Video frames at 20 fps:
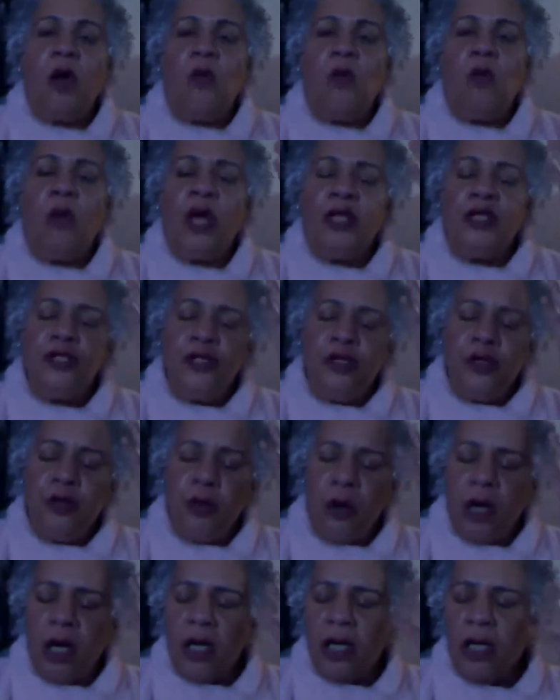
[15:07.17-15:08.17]
when
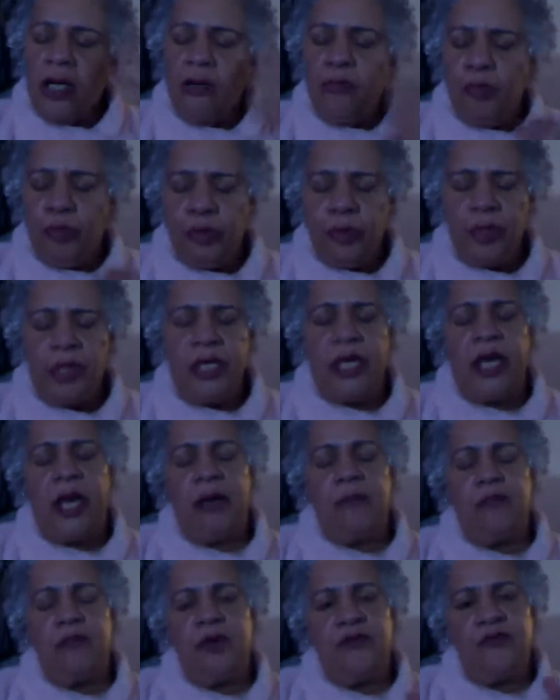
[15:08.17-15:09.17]
you are complete
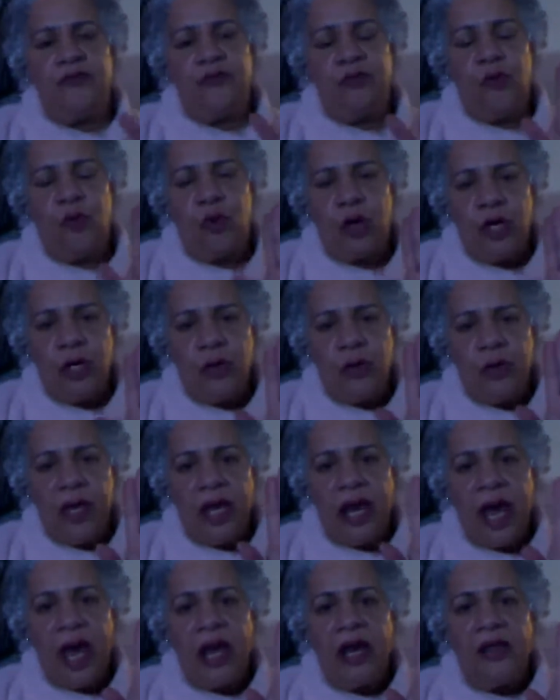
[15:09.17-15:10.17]
and before you get
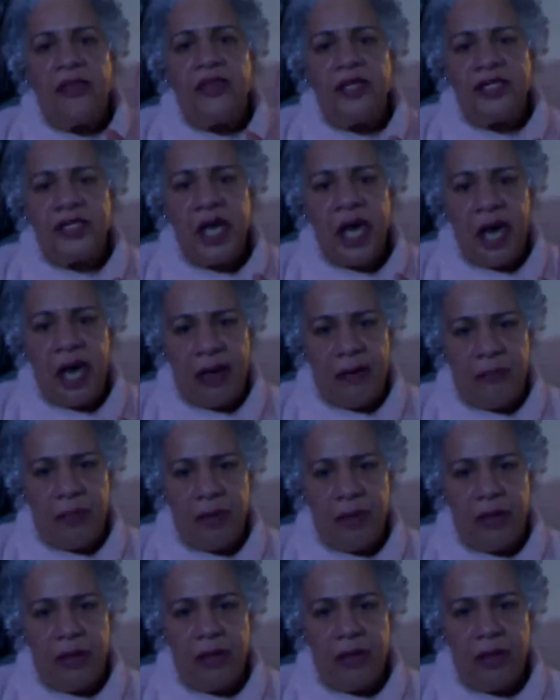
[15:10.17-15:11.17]
out of the tub,
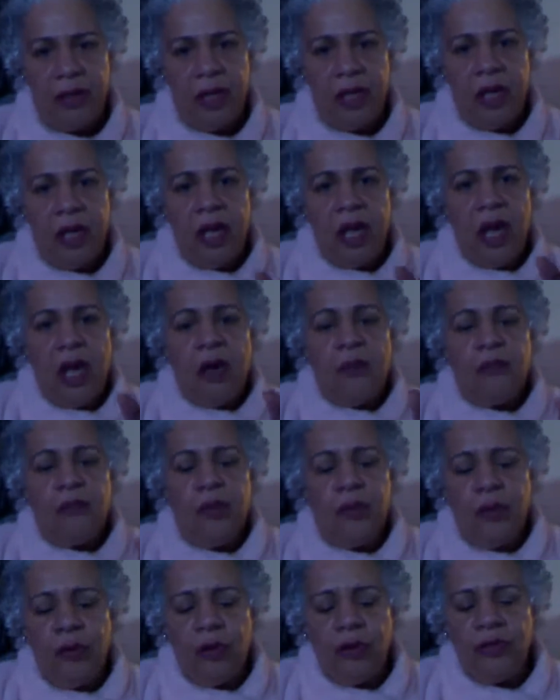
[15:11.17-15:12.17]

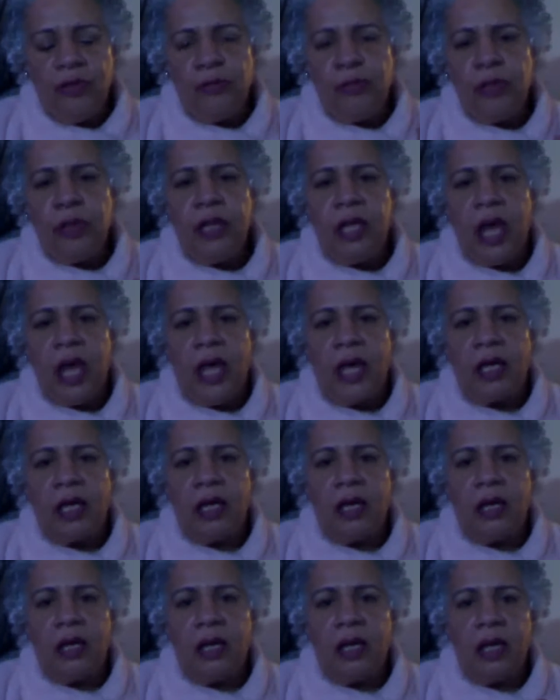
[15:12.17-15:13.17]
pull the plug
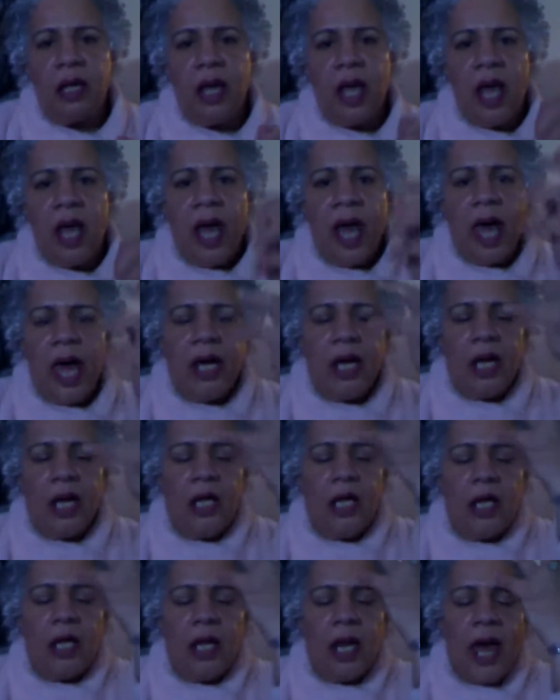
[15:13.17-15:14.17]
and
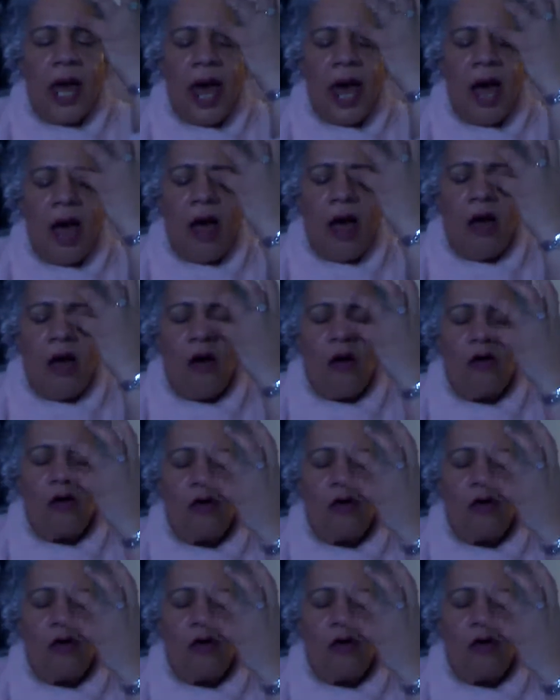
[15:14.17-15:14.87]
allow